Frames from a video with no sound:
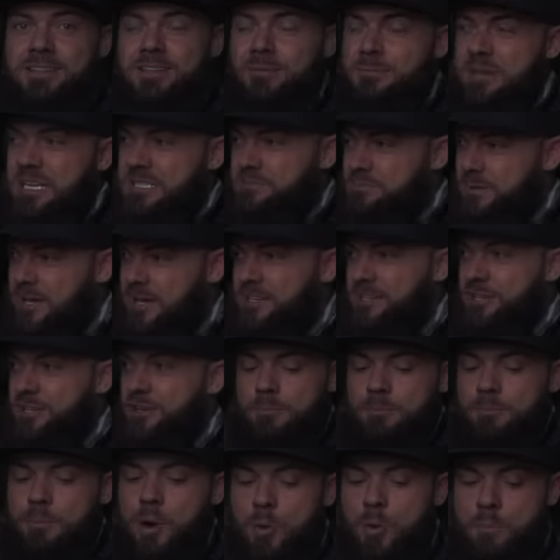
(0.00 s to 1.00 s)
me explain to you.
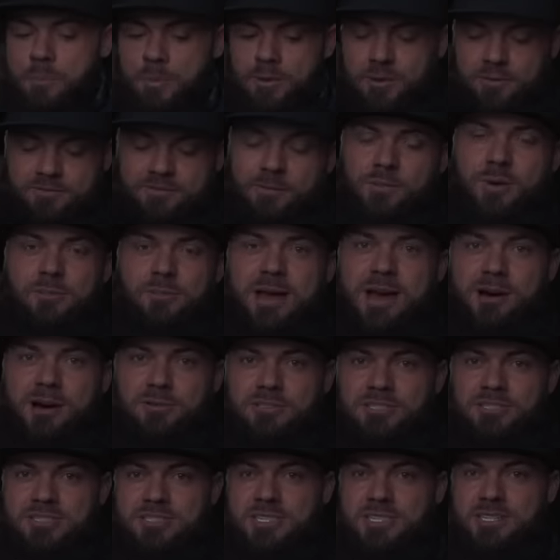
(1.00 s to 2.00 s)
Poop from a
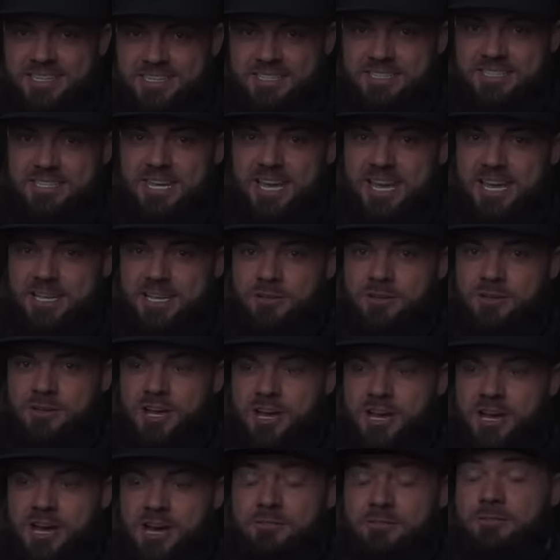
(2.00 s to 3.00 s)
mouse can contain
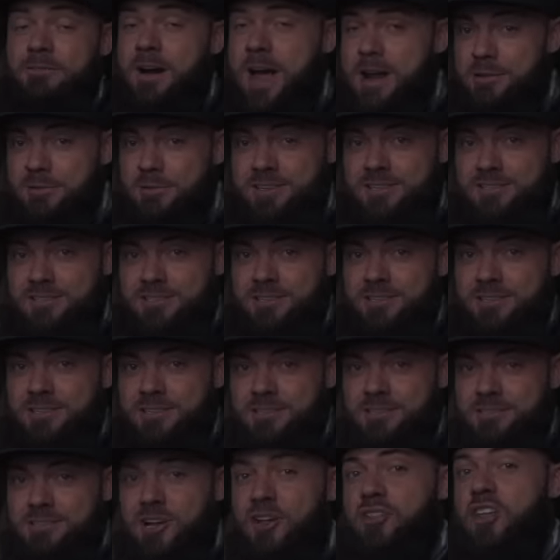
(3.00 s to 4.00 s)
uh, a virus
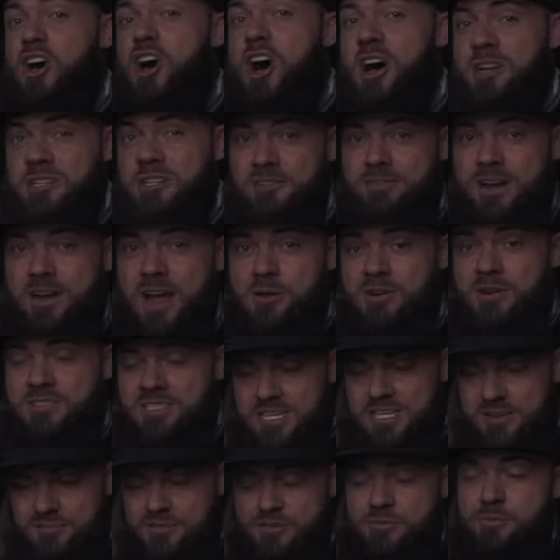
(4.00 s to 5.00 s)
called the Hantavirus.
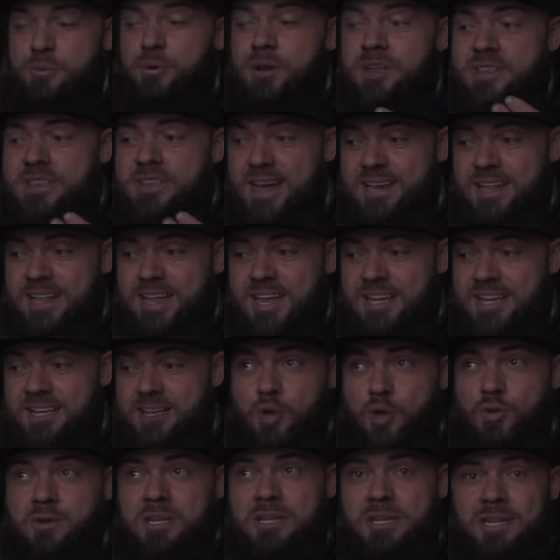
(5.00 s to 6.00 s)
And if you breathe that in,
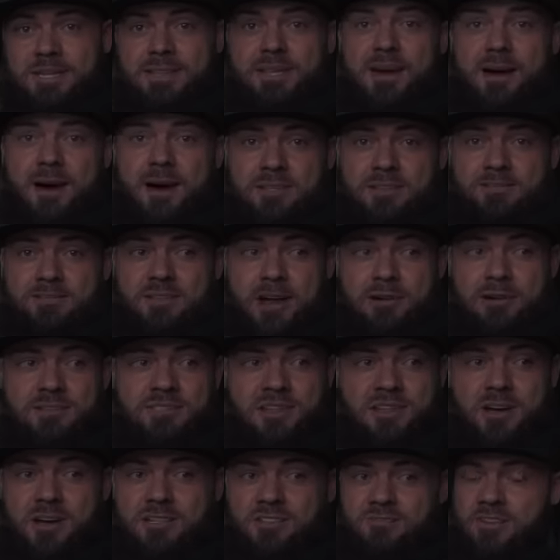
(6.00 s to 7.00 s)
you can get the Hantavirus.
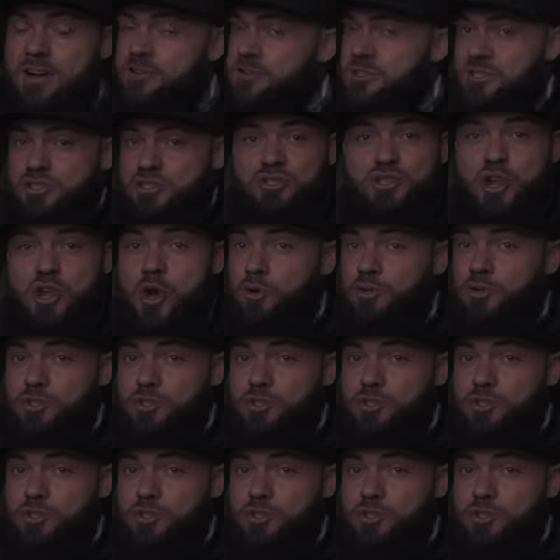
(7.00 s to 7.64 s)
And the Hantavirus is no